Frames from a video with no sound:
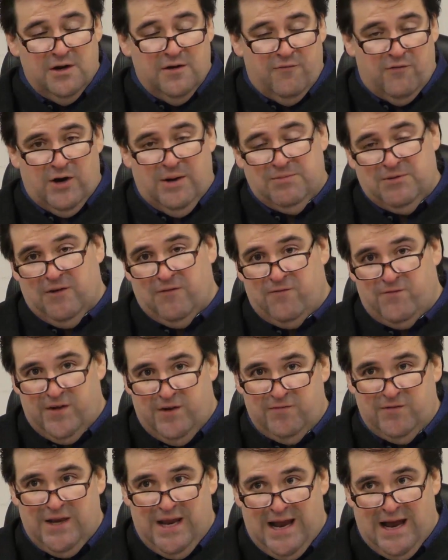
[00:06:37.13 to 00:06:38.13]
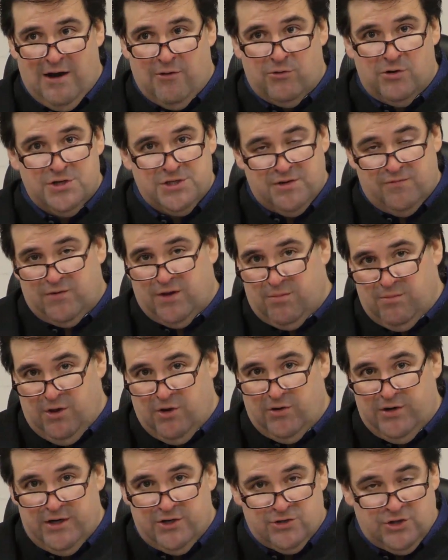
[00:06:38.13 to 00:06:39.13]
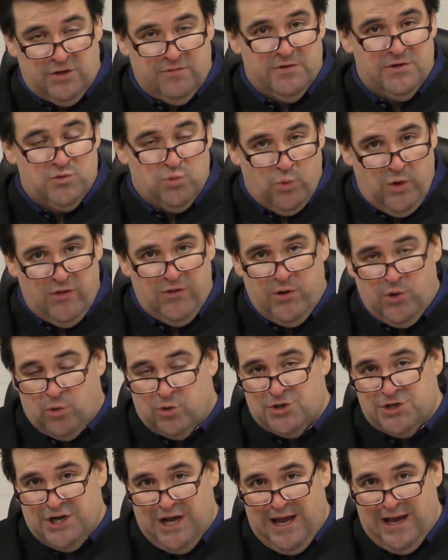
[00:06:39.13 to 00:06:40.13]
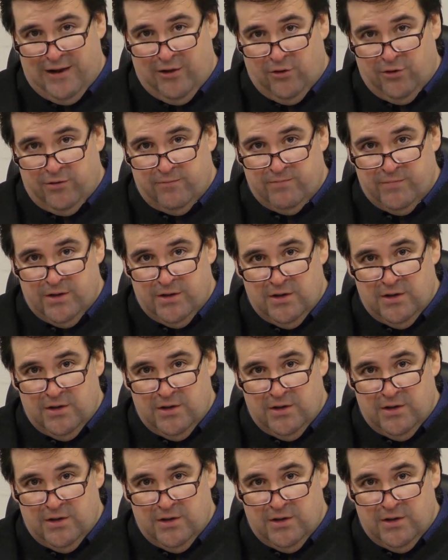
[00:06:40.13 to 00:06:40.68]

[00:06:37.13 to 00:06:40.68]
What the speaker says: for up to 50 hours of community service with your child.